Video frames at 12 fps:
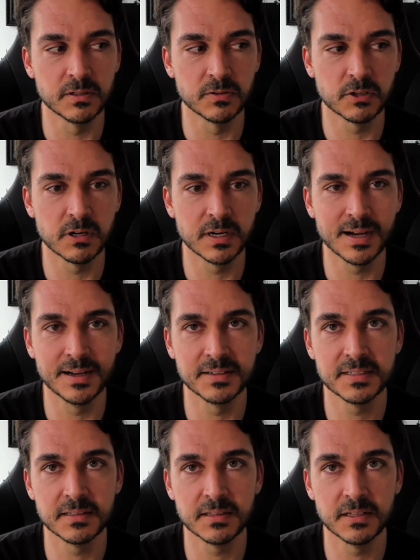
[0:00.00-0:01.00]
create
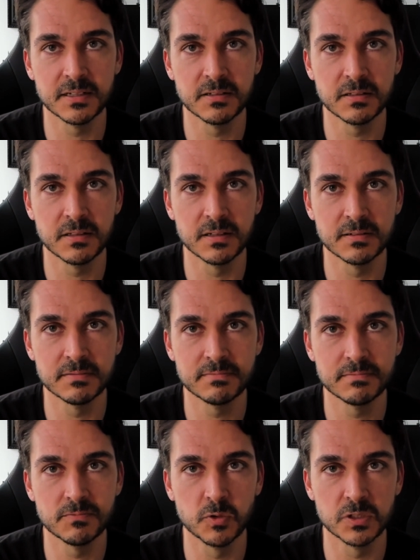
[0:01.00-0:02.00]
content that
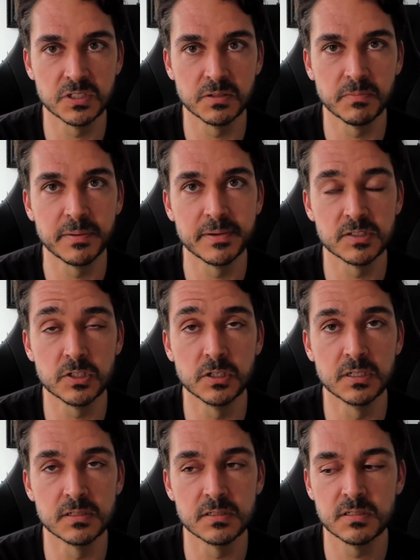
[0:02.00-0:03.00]
wasn't maybe as good
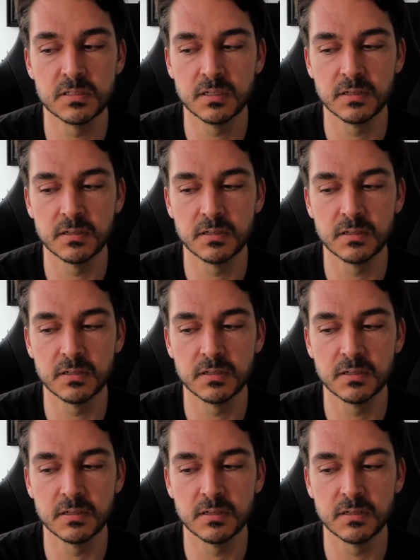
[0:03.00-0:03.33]
as